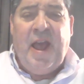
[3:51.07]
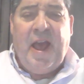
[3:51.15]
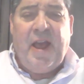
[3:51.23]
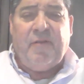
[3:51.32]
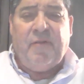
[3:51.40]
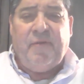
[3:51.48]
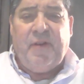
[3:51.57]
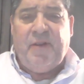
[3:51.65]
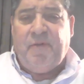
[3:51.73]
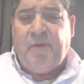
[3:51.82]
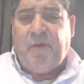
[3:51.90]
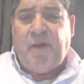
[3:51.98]

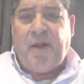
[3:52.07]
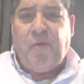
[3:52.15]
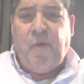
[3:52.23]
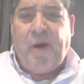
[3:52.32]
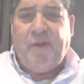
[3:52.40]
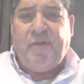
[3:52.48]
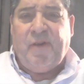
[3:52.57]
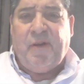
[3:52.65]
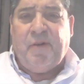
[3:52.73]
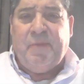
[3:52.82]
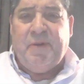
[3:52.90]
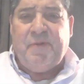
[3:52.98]
aggravate a lot of white
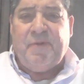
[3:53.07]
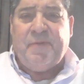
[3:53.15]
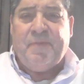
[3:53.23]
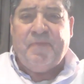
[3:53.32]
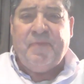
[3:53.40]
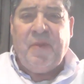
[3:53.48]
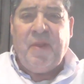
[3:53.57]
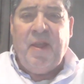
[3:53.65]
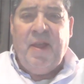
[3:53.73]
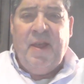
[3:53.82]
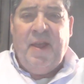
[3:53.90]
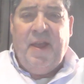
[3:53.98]
settlements,
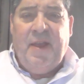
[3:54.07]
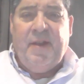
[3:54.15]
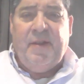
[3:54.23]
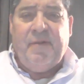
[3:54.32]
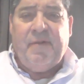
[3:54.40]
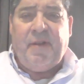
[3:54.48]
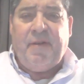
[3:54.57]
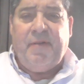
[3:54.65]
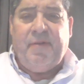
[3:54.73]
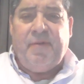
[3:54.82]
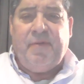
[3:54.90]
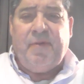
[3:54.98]
and
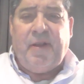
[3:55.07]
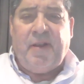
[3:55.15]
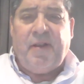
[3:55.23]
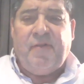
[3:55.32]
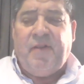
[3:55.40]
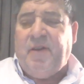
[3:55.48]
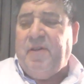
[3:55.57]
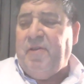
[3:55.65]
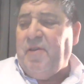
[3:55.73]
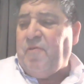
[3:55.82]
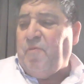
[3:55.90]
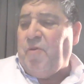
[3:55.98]
like I said,
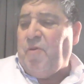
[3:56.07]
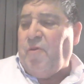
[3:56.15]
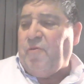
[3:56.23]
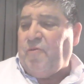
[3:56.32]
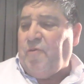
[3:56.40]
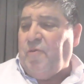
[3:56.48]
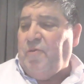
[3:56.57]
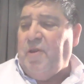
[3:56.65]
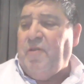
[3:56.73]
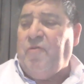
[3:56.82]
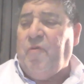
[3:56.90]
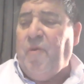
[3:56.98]
and this would also
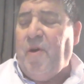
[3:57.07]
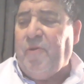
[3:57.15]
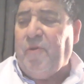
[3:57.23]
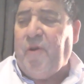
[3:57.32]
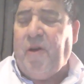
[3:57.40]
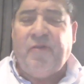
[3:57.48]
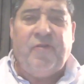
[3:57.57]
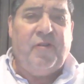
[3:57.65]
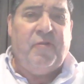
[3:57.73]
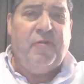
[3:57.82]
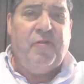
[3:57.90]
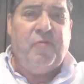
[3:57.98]
lead to other
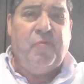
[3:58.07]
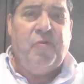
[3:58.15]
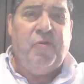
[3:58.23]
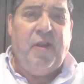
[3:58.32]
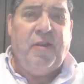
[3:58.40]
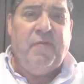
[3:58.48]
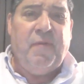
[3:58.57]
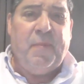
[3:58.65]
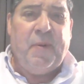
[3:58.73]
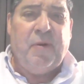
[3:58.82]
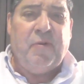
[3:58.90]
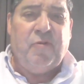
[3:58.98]
hostilities with Native
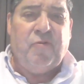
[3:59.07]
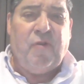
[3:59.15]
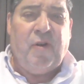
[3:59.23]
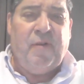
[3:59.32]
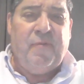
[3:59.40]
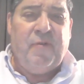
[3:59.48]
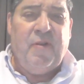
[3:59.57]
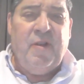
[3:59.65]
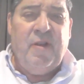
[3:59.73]
American tribes,